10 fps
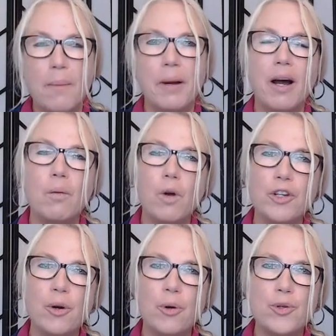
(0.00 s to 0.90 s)
But I want
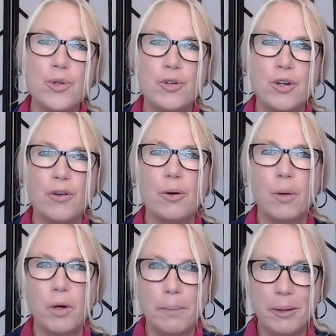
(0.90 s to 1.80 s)
you also to know that I
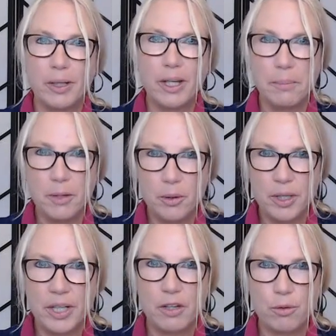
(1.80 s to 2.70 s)
want to build a
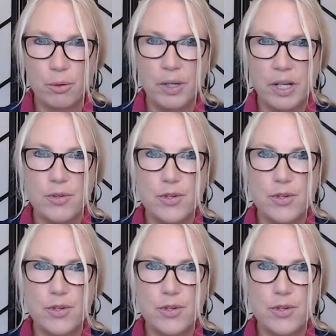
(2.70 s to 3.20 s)
community through this.